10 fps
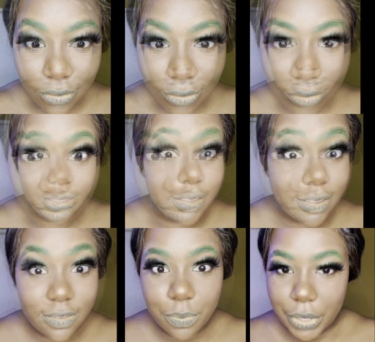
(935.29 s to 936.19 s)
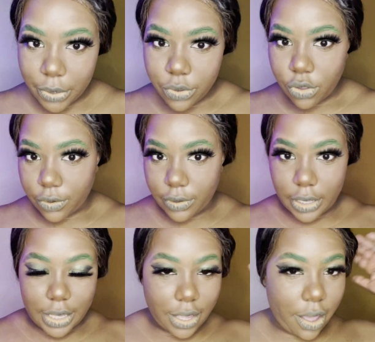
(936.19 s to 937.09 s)
So this is the Beetlejuice
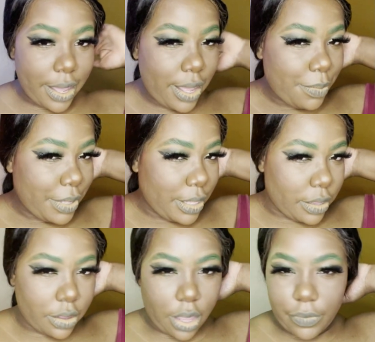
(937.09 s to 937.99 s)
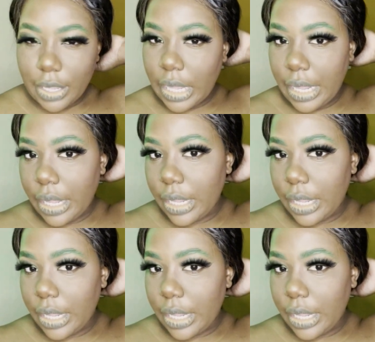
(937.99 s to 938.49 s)
look. I am loving it.